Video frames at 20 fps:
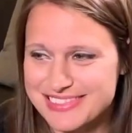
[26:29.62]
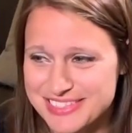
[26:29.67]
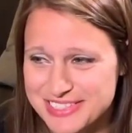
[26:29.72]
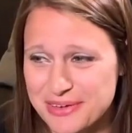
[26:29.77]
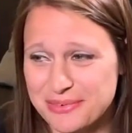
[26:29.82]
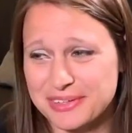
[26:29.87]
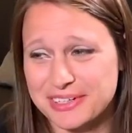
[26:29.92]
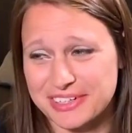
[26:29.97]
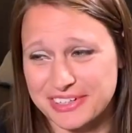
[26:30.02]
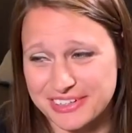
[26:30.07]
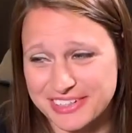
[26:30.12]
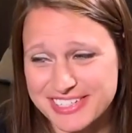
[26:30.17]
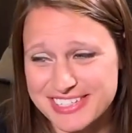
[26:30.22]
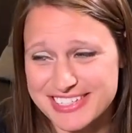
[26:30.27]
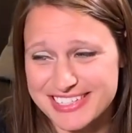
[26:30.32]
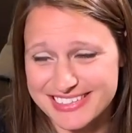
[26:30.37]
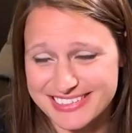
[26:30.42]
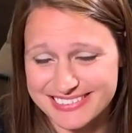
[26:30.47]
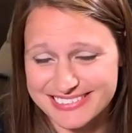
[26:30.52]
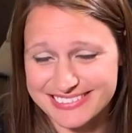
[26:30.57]
so
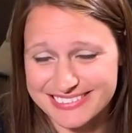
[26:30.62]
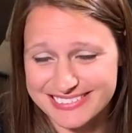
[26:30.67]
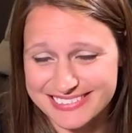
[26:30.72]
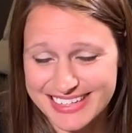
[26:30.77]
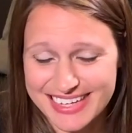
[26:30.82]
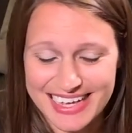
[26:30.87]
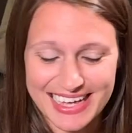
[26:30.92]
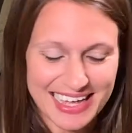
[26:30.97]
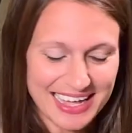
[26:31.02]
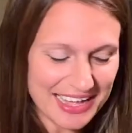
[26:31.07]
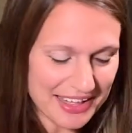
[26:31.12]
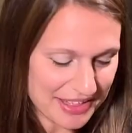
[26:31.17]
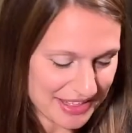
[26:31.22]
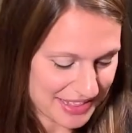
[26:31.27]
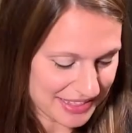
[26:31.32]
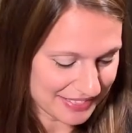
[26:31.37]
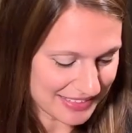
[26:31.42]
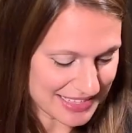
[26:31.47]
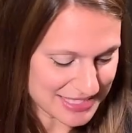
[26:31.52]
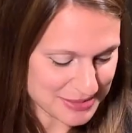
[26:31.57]
encouraging.
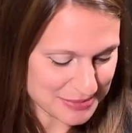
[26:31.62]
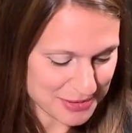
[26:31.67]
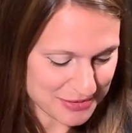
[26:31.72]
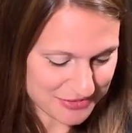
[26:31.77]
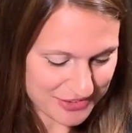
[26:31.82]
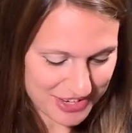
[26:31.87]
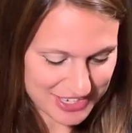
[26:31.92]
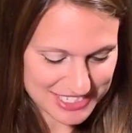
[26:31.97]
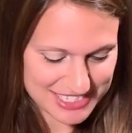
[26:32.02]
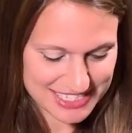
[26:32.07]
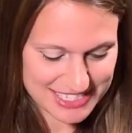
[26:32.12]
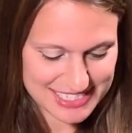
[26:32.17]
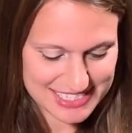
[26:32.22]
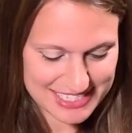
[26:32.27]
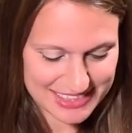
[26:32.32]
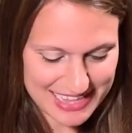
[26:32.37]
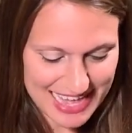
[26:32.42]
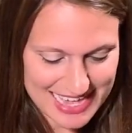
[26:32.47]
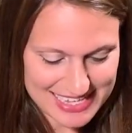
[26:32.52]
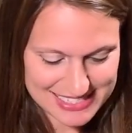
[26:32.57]
Let's move on to
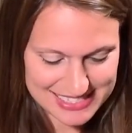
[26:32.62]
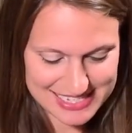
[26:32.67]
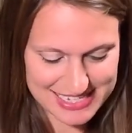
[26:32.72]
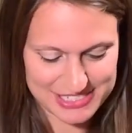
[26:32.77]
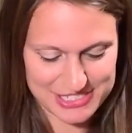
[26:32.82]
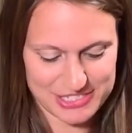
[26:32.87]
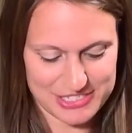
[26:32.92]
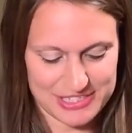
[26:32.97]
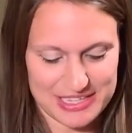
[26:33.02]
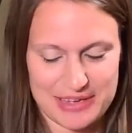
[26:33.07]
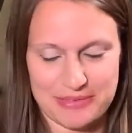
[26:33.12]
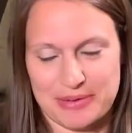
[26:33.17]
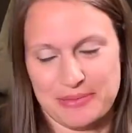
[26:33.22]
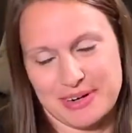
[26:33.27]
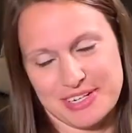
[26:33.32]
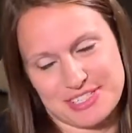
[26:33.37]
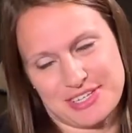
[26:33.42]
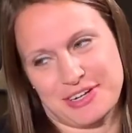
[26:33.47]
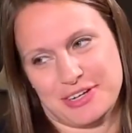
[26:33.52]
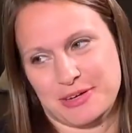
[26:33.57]
this last section that we
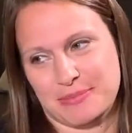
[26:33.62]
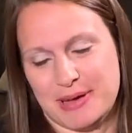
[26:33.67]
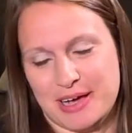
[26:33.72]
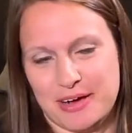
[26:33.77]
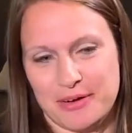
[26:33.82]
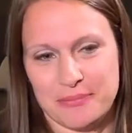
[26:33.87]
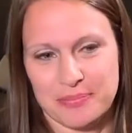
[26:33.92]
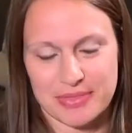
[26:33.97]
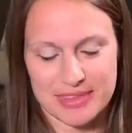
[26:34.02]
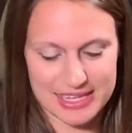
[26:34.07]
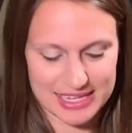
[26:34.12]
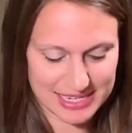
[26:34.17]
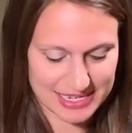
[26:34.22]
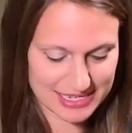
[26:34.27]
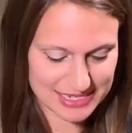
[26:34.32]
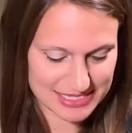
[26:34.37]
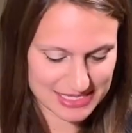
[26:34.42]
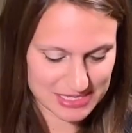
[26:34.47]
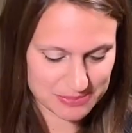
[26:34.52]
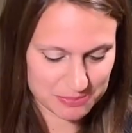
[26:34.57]
want to talk about,
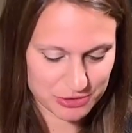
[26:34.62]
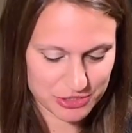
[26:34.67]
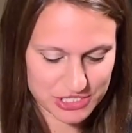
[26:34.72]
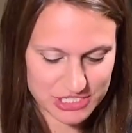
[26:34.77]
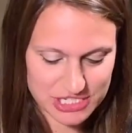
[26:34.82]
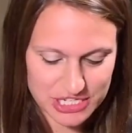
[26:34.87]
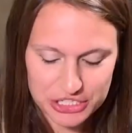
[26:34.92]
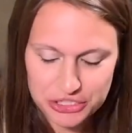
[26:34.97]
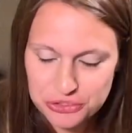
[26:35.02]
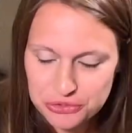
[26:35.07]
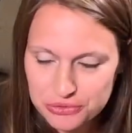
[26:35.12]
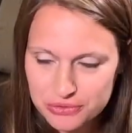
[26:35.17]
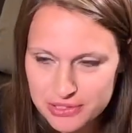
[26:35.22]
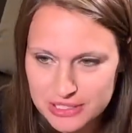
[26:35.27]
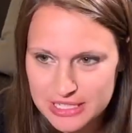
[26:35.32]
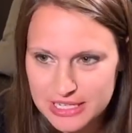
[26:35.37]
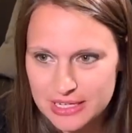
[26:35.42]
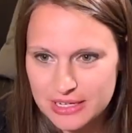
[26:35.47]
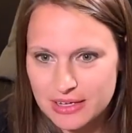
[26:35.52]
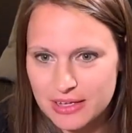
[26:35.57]
is
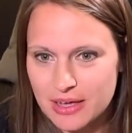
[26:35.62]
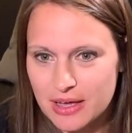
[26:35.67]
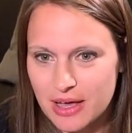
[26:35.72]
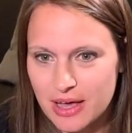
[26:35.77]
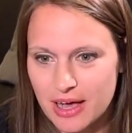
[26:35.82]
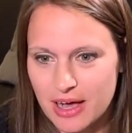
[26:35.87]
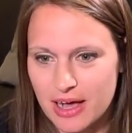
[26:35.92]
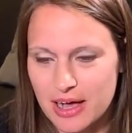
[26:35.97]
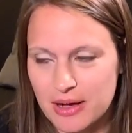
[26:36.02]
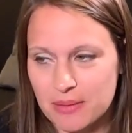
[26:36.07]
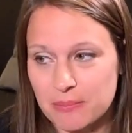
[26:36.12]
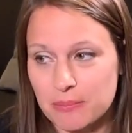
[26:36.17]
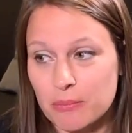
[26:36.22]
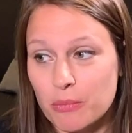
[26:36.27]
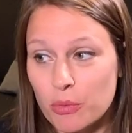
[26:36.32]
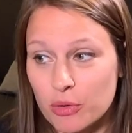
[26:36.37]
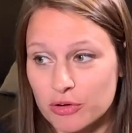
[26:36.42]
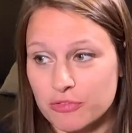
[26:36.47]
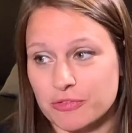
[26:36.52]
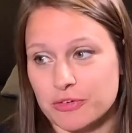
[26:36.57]
particularly
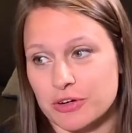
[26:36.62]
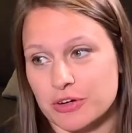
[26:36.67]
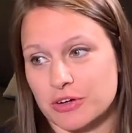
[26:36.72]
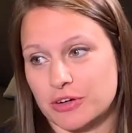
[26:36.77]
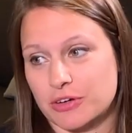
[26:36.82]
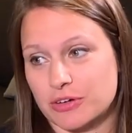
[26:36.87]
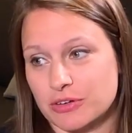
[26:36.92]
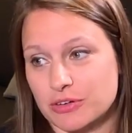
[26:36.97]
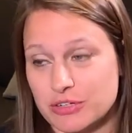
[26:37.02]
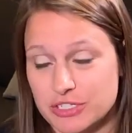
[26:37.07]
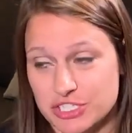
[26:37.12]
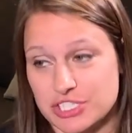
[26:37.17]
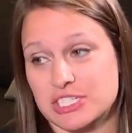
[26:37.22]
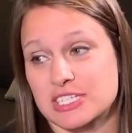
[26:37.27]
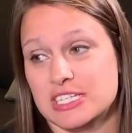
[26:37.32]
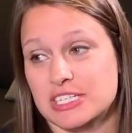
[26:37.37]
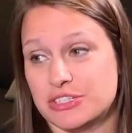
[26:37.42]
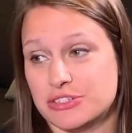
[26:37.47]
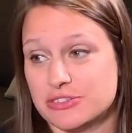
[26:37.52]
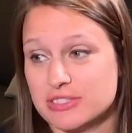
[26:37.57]
more for
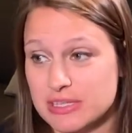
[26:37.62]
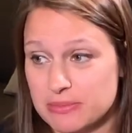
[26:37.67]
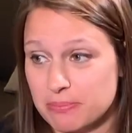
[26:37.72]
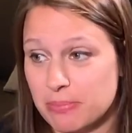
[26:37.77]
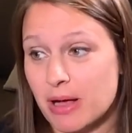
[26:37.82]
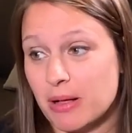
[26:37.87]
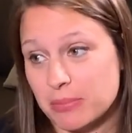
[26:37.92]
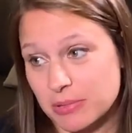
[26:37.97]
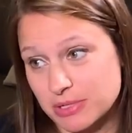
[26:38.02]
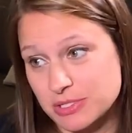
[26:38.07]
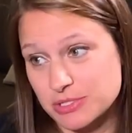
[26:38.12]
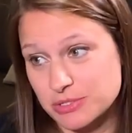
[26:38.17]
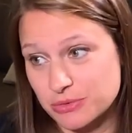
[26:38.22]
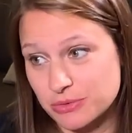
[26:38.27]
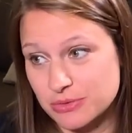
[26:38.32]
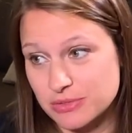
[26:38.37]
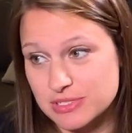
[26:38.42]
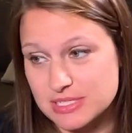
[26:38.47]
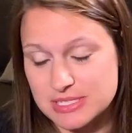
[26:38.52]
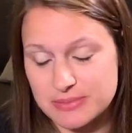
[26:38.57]
Christian teachers in public
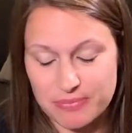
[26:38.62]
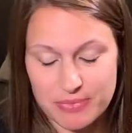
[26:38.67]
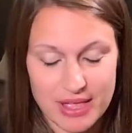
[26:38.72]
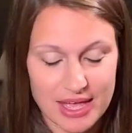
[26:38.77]
schools.